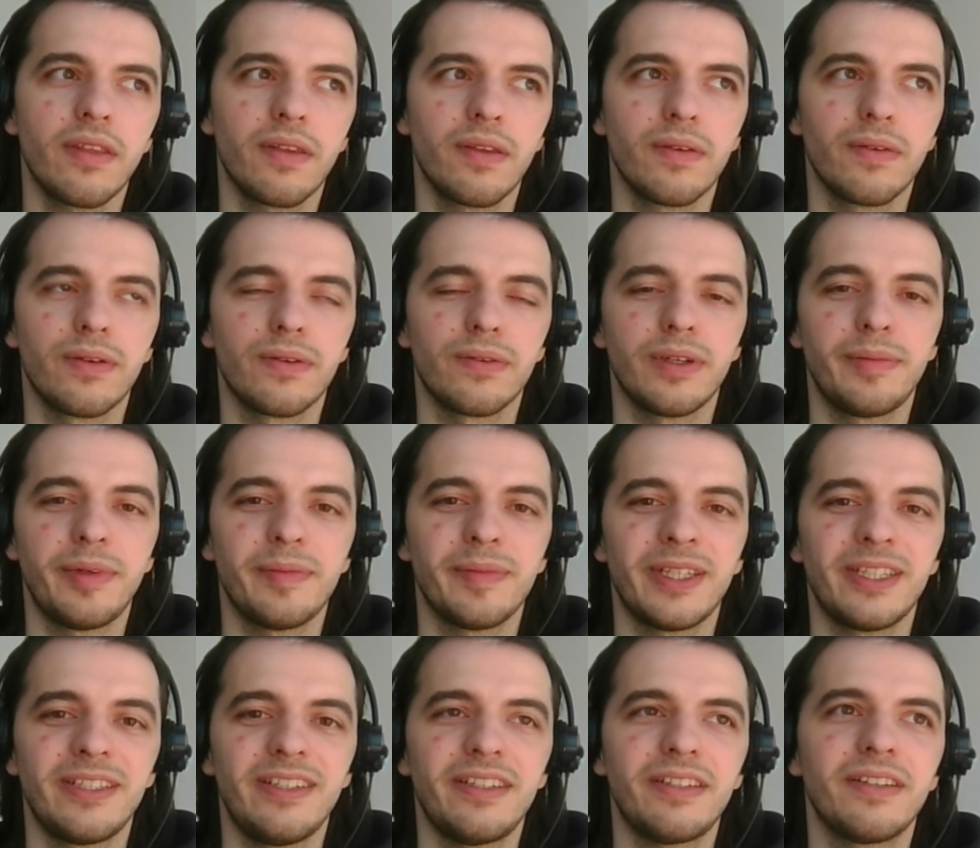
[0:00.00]
What do I mean
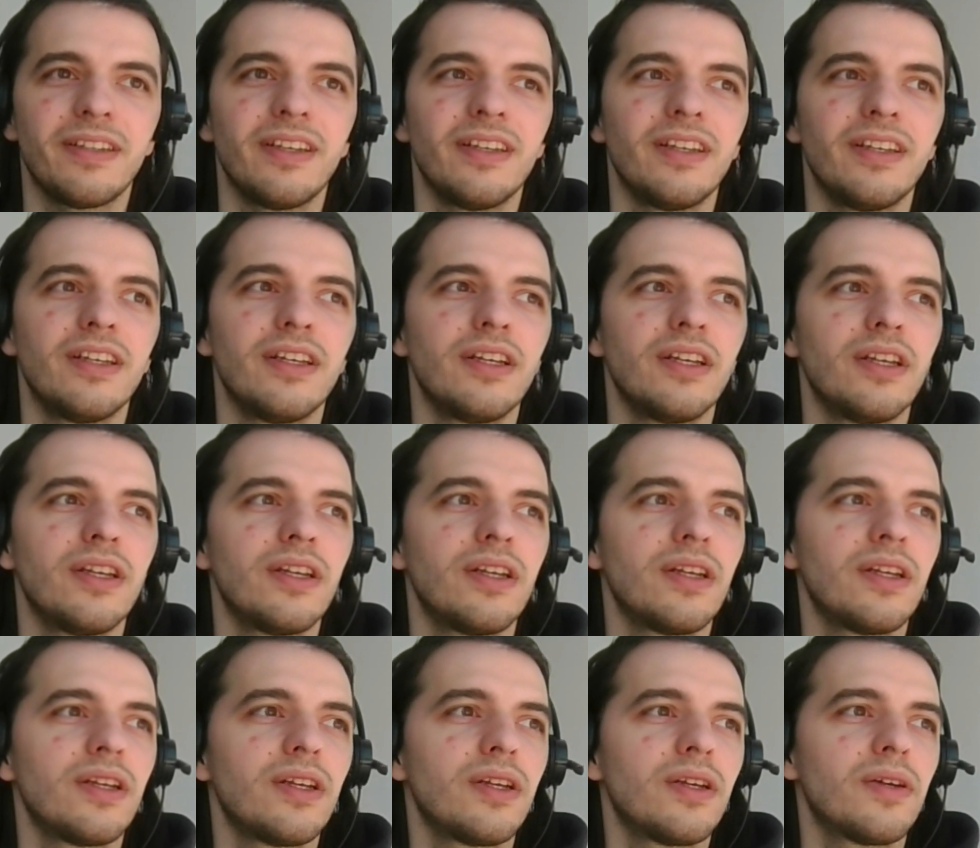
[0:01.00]
by that?
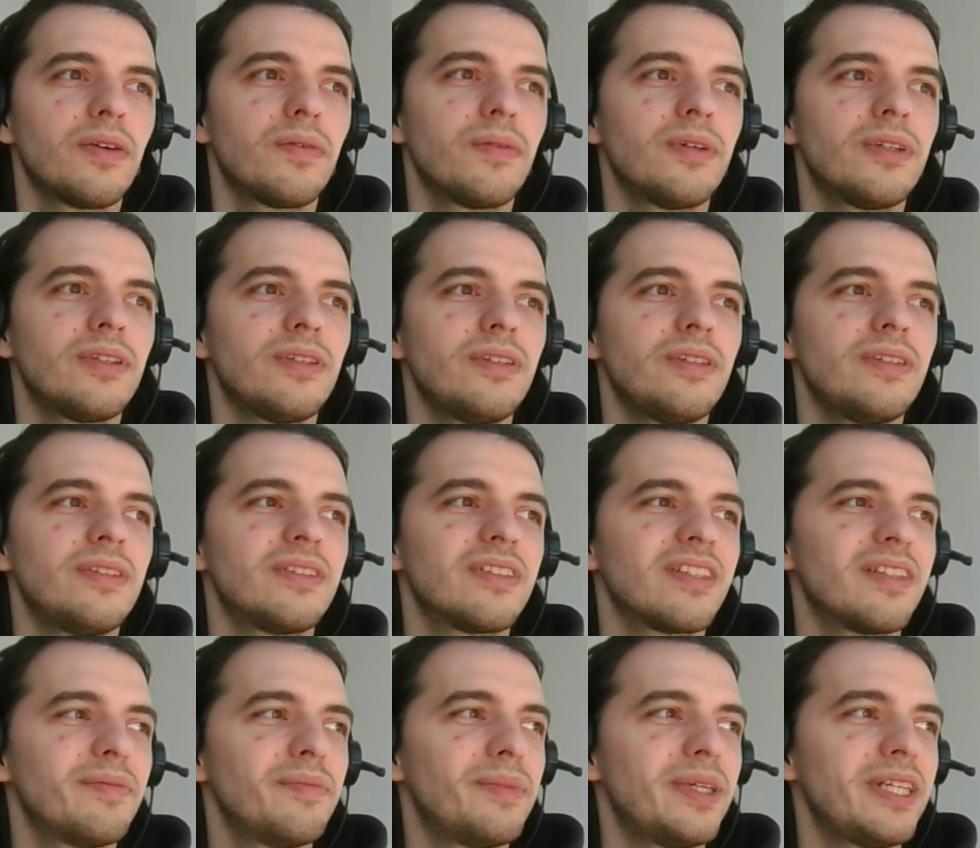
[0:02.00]
Well, by